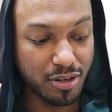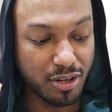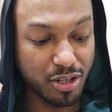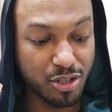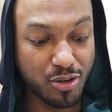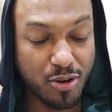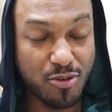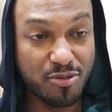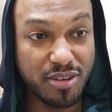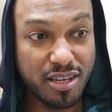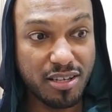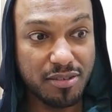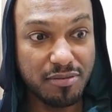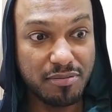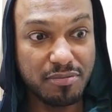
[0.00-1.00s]
Control
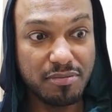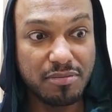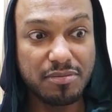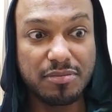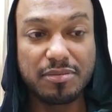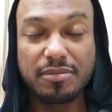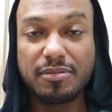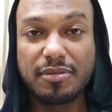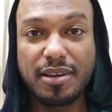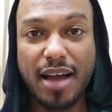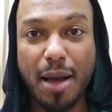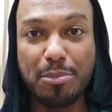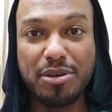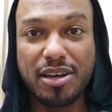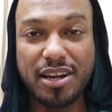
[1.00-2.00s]
V,
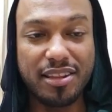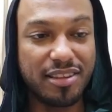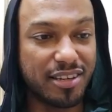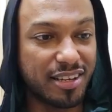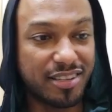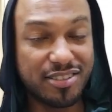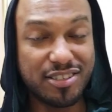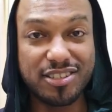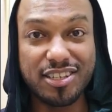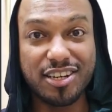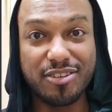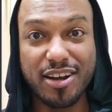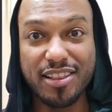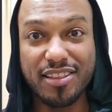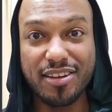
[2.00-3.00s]
copy anything. Just did
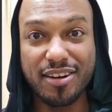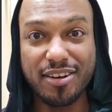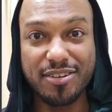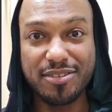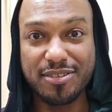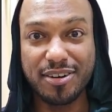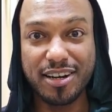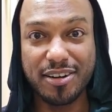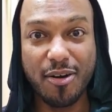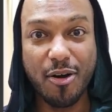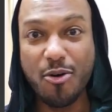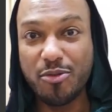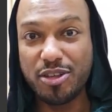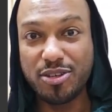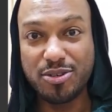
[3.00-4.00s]
it right there, right?
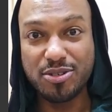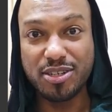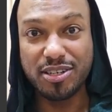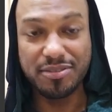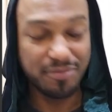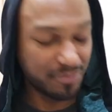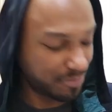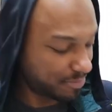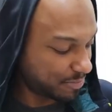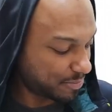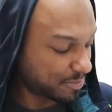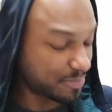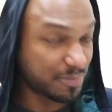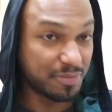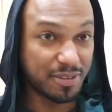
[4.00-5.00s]
Only using
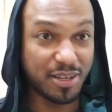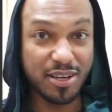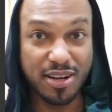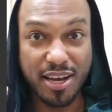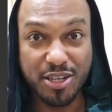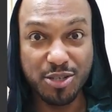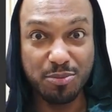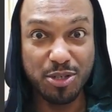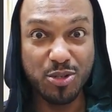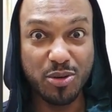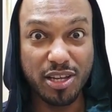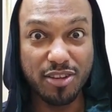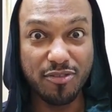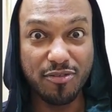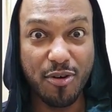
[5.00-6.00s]
the connection
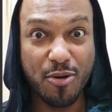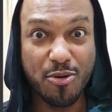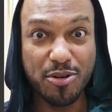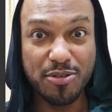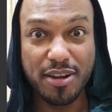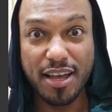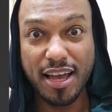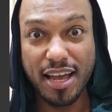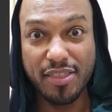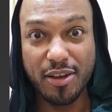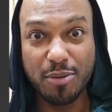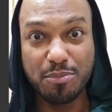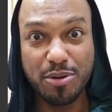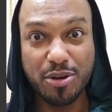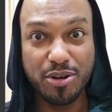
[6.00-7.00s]
between the phone and the
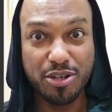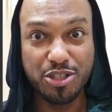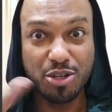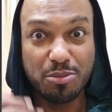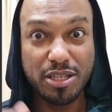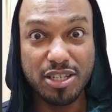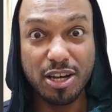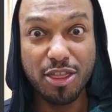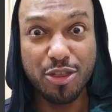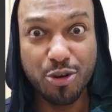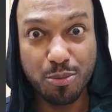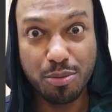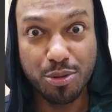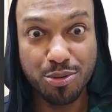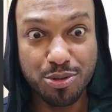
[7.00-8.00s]
computer. Should be done
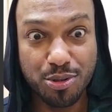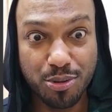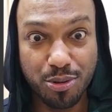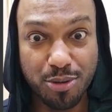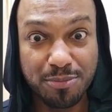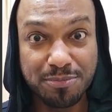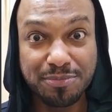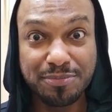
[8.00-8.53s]
through Bluetooth.